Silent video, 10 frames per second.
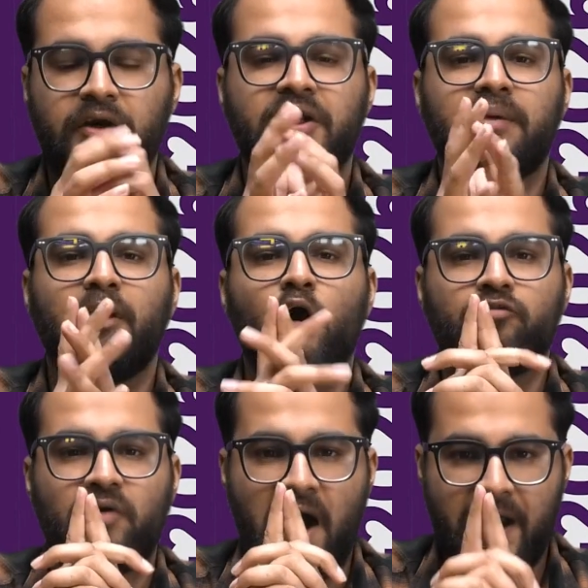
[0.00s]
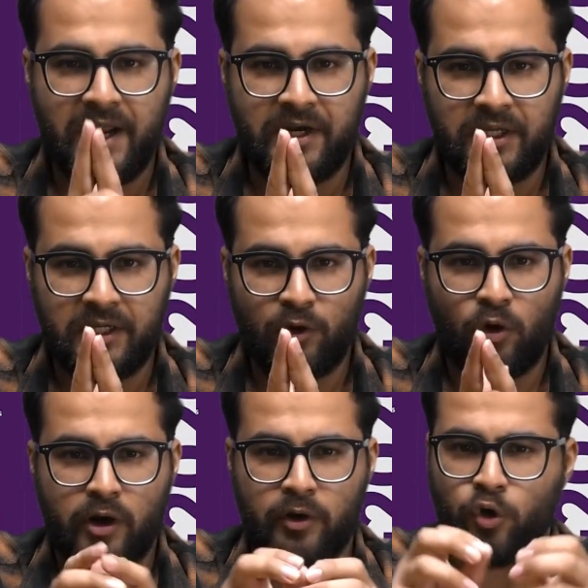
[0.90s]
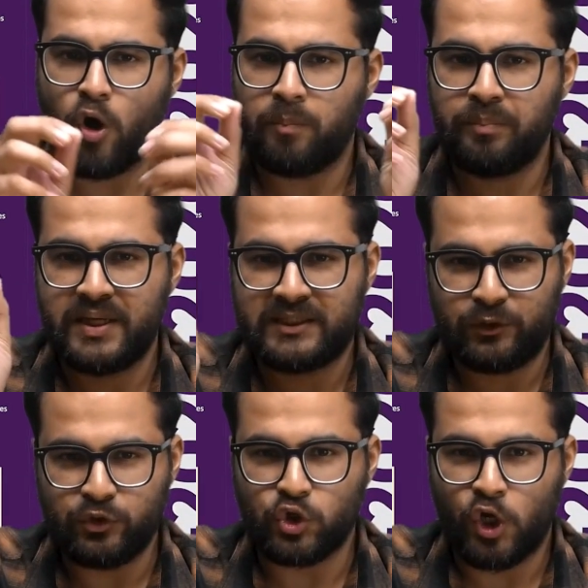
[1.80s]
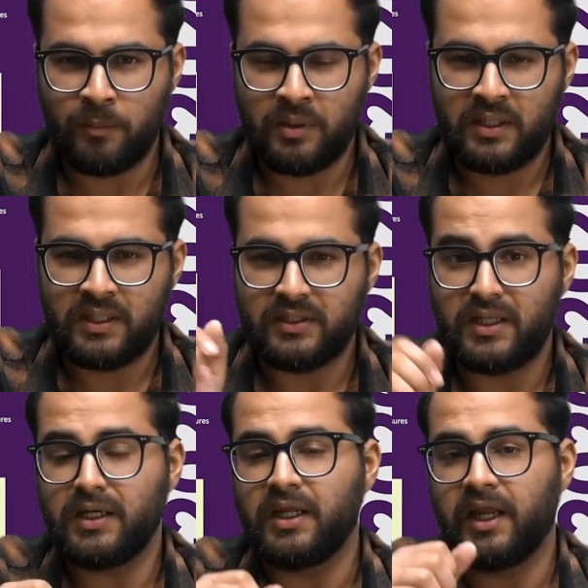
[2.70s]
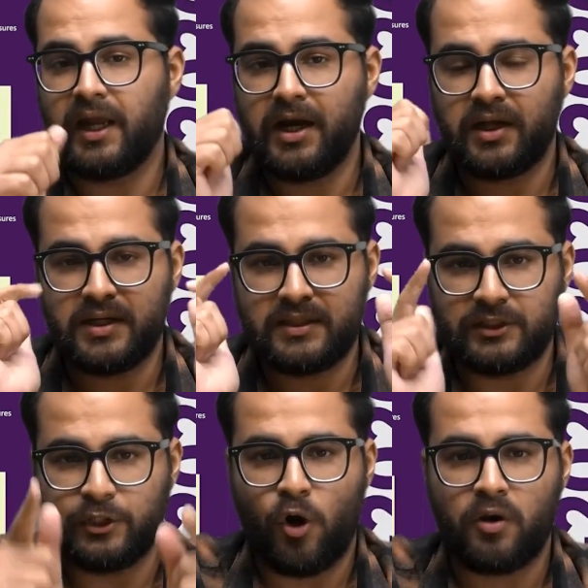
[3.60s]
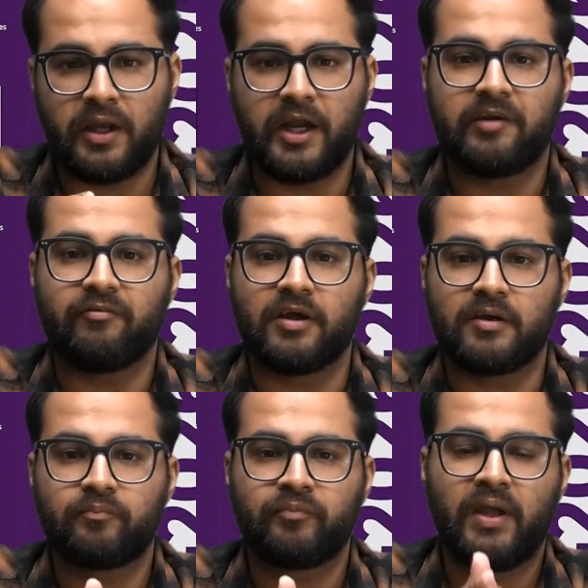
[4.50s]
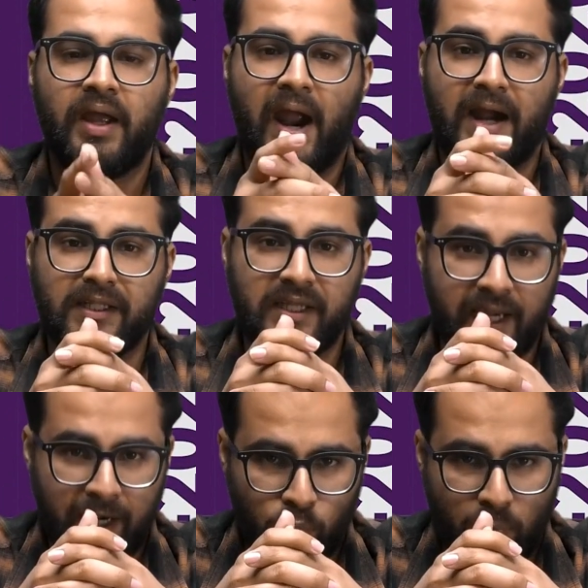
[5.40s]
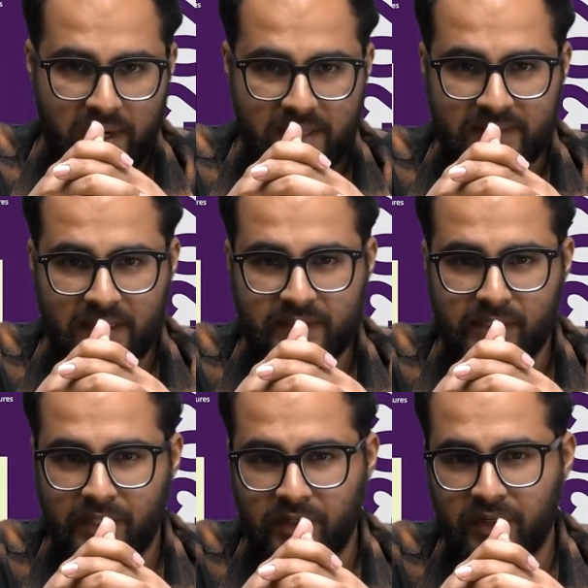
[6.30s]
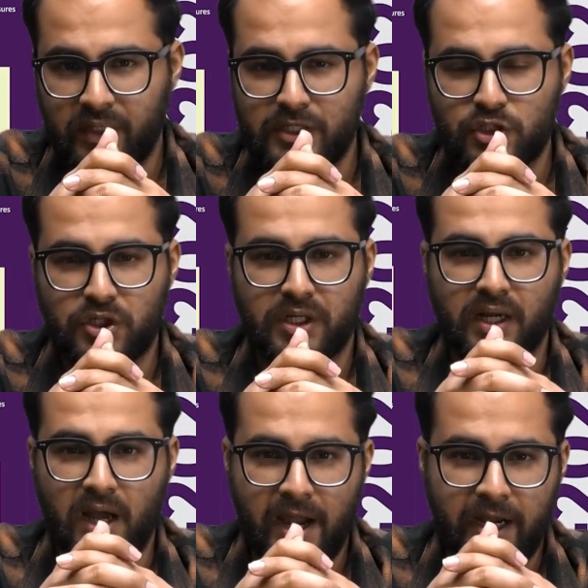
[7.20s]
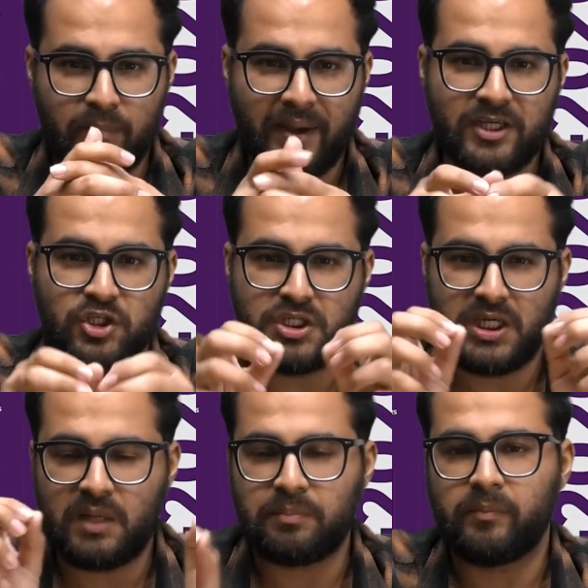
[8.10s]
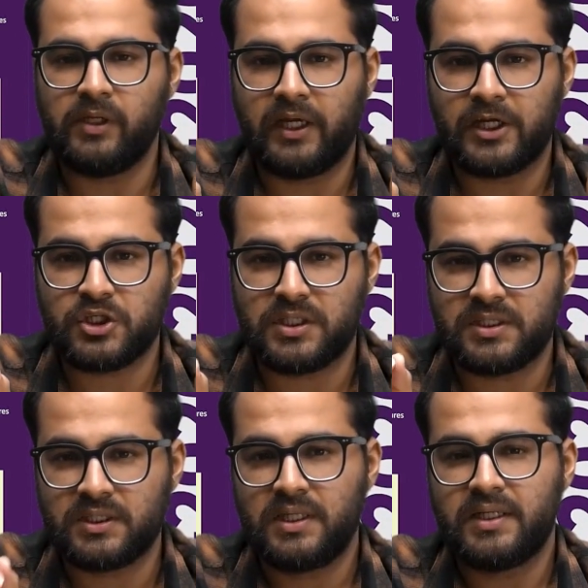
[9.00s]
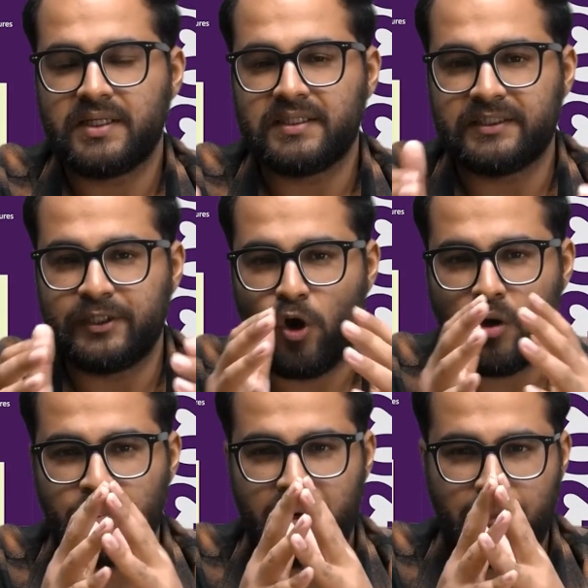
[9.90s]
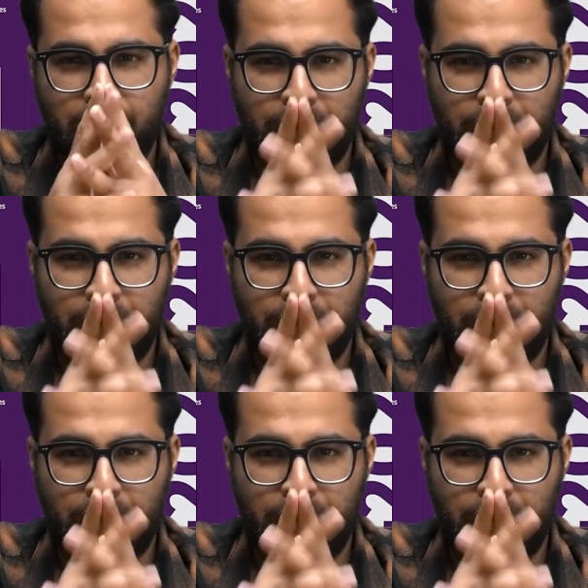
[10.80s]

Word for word: dreaming of IIT or a top PSU job, then GATE is your gateway. And GATE 26 Electrical Engineering Guide by GK Publications is your prep